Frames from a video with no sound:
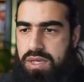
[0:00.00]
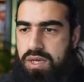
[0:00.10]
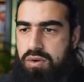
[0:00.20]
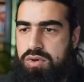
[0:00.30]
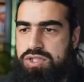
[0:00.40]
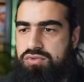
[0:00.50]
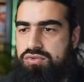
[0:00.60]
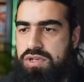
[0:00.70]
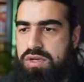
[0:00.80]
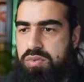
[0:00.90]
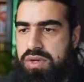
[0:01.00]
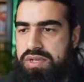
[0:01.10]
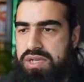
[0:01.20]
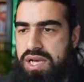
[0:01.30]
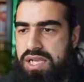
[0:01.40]
What's the ruling on wearing
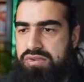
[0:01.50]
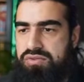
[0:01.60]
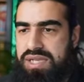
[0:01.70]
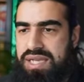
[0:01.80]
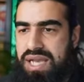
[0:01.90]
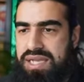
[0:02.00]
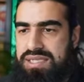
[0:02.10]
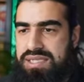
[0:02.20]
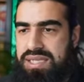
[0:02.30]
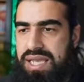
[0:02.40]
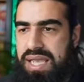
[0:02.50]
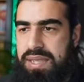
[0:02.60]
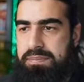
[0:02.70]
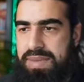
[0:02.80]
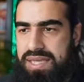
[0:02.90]
an iron ring as a
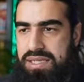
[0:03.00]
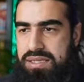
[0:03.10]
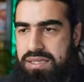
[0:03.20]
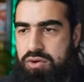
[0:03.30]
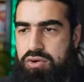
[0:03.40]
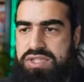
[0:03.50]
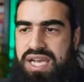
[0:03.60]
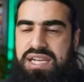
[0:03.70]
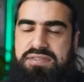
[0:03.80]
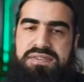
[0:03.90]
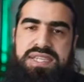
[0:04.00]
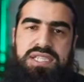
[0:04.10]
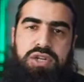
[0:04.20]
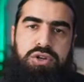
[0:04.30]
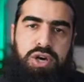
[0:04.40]
male? According to Hanafis,
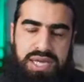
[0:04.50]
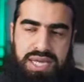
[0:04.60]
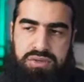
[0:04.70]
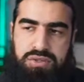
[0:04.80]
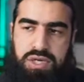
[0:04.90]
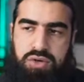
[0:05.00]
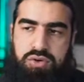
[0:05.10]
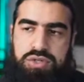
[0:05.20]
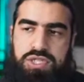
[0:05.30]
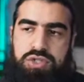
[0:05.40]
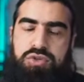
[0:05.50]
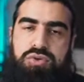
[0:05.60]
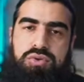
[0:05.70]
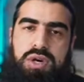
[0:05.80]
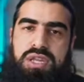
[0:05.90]
not allowed. According
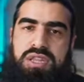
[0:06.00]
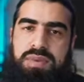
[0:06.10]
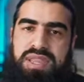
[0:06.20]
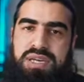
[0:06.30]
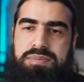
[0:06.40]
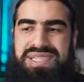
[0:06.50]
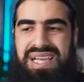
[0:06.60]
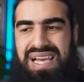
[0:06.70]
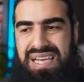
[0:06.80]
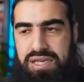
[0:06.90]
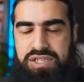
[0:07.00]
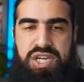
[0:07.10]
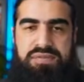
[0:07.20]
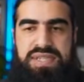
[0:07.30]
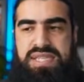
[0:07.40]
to other madhabs, allowed.
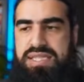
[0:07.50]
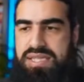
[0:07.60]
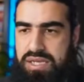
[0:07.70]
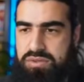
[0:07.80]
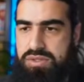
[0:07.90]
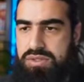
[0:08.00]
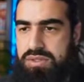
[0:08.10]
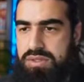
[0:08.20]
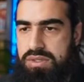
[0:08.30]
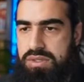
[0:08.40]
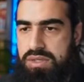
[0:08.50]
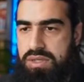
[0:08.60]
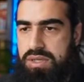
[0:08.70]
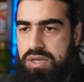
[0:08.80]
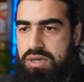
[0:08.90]
Shafi say it's allowed.
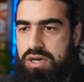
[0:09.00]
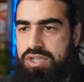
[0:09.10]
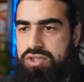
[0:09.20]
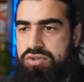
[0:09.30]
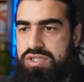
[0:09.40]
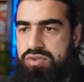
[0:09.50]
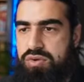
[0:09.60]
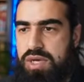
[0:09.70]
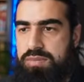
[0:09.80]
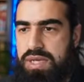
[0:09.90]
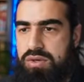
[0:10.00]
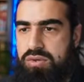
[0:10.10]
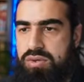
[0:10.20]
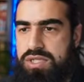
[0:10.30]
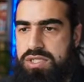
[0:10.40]
Car insurance is required by
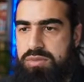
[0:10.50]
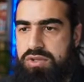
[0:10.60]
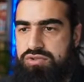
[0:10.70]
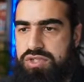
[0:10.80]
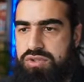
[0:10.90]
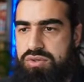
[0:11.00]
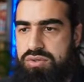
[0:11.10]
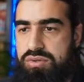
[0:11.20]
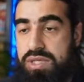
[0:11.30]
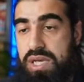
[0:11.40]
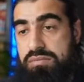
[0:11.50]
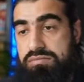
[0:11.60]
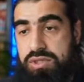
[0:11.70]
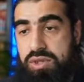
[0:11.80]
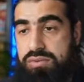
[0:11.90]
law in some countries too. Yeah,
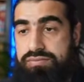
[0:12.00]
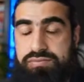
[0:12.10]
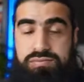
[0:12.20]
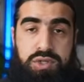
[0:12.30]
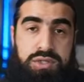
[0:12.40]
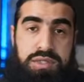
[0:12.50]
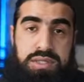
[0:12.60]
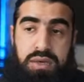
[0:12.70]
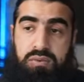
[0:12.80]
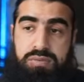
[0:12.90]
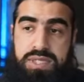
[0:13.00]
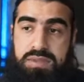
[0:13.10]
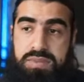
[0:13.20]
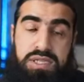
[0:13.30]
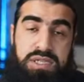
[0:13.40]
so so that would be
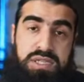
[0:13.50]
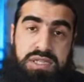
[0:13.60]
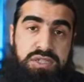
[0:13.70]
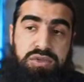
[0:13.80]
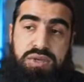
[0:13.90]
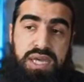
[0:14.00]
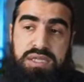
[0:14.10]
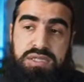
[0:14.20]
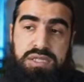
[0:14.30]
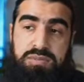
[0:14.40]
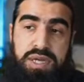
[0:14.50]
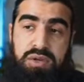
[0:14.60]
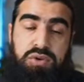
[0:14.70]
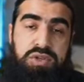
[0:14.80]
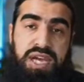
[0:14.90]
something. In, in this UK, it's, it's by
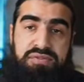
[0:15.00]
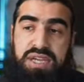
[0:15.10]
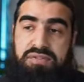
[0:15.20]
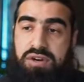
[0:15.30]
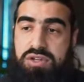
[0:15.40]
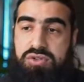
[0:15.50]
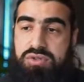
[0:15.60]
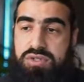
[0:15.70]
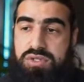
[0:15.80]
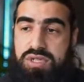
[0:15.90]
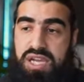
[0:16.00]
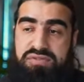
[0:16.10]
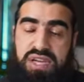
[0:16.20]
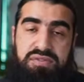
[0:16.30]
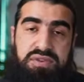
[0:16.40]
law you have to have car insurance. You have to
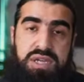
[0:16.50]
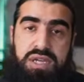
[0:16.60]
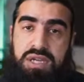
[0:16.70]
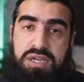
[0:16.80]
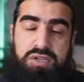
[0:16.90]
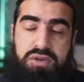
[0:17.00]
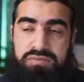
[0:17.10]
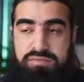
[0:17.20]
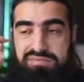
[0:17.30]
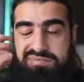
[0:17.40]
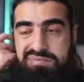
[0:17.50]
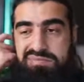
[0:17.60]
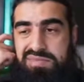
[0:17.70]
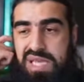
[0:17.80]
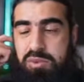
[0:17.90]
have, you know,
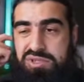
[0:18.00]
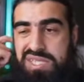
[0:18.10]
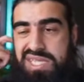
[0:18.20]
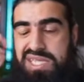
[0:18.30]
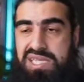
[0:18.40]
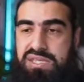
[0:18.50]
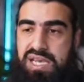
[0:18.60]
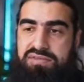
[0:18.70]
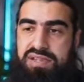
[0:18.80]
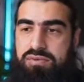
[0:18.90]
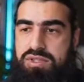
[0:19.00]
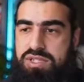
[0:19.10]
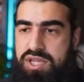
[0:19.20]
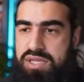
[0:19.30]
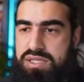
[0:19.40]
MOT and you have to have all these
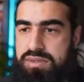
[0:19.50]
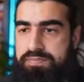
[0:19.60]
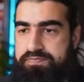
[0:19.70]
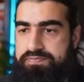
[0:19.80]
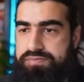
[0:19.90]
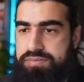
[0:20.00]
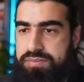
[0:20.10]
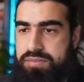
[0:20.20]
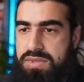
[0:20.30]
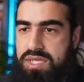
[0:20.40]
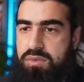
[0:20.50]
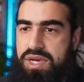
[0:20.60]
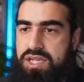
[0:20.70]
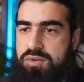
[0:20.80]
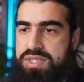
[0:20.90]
checks. Wa
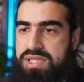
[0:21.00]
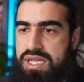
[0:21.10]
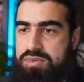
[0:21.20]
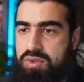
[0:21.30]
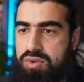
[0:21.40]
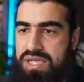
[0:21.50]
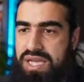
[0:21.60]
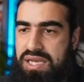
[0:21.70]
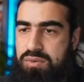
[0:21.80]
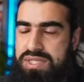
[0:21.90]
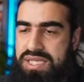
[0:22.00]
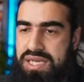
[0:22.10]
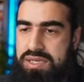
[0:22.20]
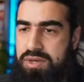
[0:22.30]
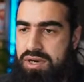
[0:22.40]
alaikum assalam, tawqeed, ahla wa
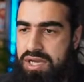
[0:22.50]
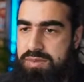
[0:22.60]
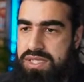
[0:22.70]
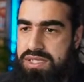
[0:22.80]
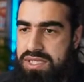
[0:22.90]
sahla, marhaban.